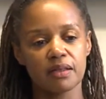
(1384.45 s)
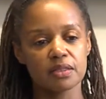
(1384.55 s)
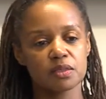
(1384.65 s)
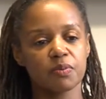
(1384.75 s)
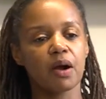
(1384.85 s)

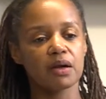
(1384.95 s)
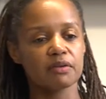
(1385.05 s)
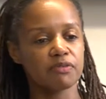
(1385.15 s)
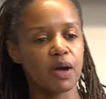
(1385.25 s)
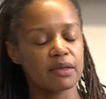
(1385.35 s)
That's part
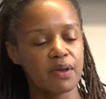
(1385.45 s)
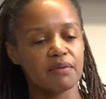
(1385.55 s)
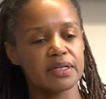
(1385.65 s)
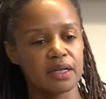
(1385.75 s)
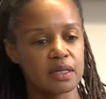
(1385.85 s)
of why you
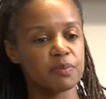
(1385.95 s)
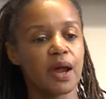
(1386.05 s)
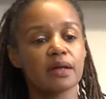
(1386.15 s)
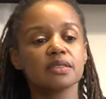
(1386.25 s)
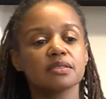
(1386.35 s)
have a daily
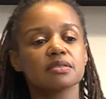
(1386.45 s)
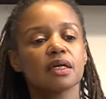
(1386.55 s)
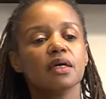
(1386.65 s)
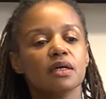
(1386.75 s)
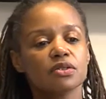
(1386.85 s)
practice,
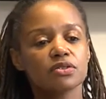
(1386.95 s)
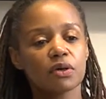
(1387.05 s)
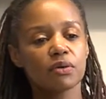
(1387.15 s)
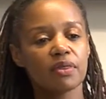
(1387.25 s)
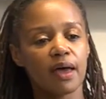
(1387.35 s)

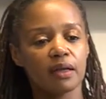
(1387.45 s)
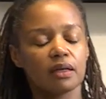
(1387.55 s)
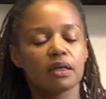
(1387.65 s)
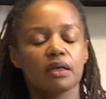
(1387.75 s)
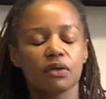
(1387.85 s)
so that
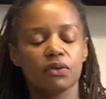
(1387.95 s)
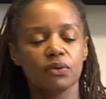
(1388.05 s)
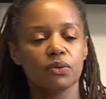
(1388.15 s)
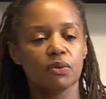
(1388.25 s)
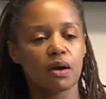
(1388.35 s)

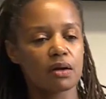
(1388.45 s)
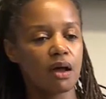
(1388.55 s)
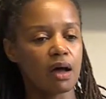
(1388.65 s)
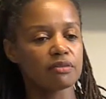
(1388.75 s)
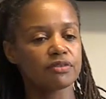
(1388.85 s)
you are
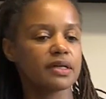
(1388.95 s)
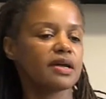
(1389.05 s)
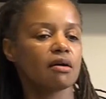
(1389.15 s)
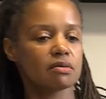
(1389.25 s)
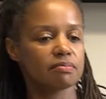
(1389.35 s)
not freaked
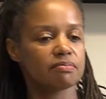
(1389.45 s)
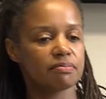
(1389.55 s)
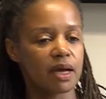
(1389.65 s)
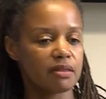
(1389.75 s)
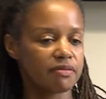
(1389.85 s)
out
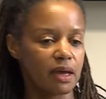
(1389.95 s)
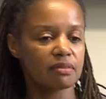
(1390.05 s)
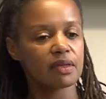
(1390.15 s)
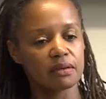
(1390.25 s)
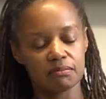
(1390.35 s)
by the
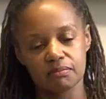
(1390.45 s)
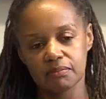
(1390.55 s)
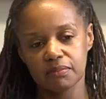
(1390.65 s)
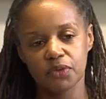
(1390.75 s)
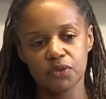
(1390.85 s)
fact that
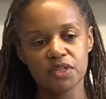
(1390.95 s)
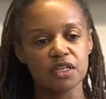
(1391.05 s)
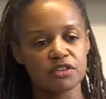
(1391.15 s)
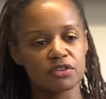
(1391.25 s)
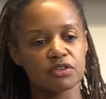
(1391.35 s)
you
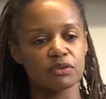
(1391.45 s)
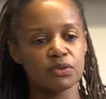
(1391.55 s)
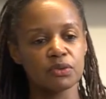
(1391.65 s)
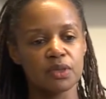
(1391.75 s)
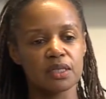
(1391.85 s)
teach until
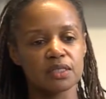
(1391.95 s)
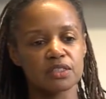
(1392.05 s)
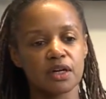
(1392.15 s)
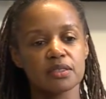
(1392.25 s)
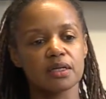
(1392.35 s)
noon and this
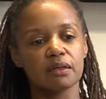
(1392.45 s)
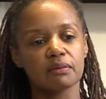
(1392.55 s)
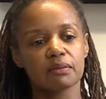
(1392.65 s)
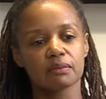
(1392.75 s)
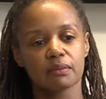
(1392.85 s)
starts at
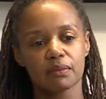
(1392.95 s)
noon.